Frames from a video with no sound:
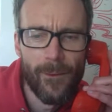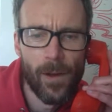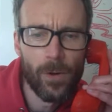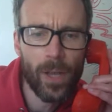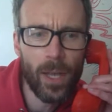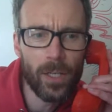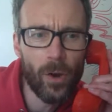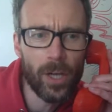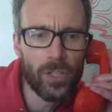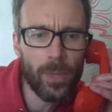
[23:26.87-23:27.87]
Okay, you all
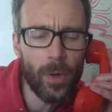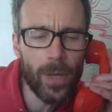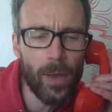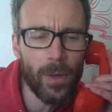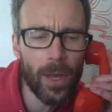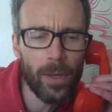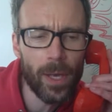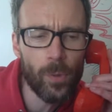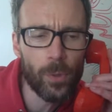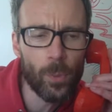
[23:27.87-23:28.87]
right, Jim?
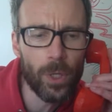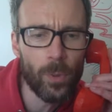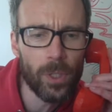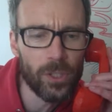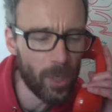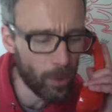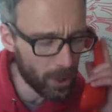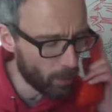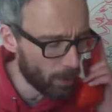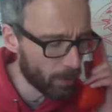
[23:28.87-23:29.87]
Okay. What do you want, Jim? What do
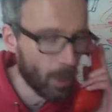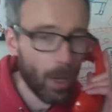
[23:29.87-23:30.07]
you want?